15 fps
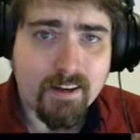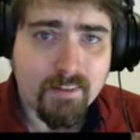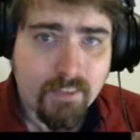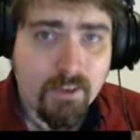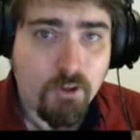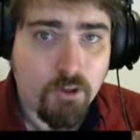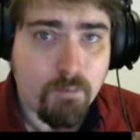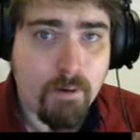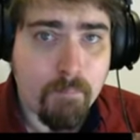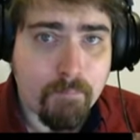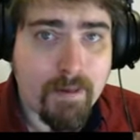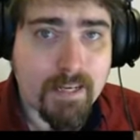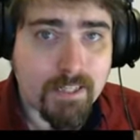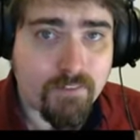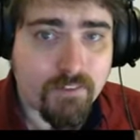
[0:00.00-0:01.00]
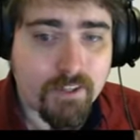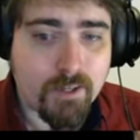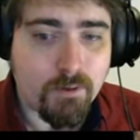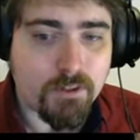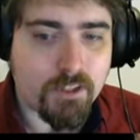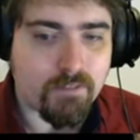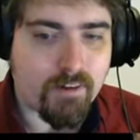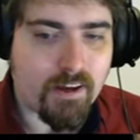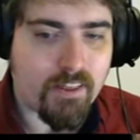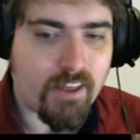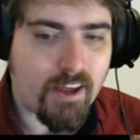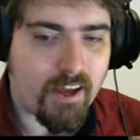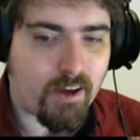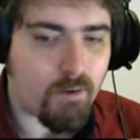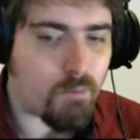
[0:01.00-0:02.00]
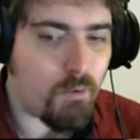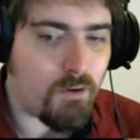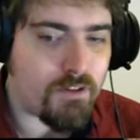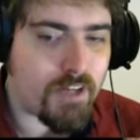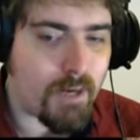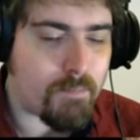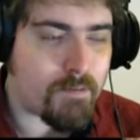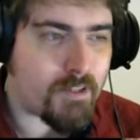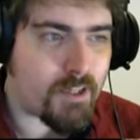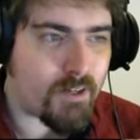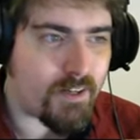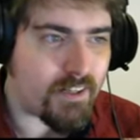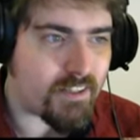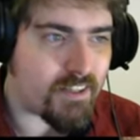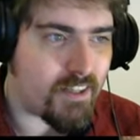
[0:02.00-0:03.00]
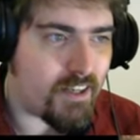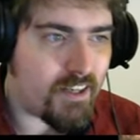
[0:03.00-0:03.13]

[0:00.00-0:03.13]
There used to be a base for Yojih right there. What's happened to it?